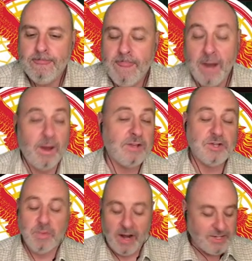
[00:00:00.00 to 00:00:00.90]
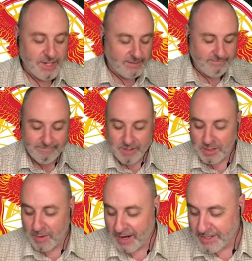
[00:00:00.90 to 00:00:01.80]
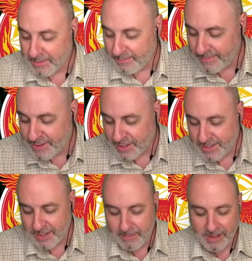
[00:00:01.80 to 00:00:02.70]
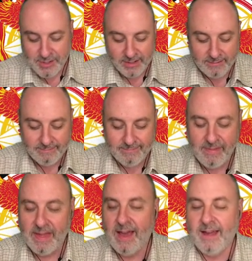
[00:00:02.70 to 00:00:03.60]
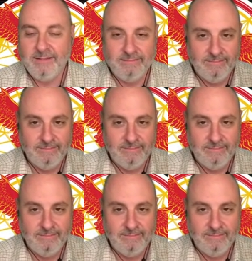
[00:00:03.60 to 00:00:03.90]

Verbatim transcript: anyway, I just wanted to just wanted to to, to mention that I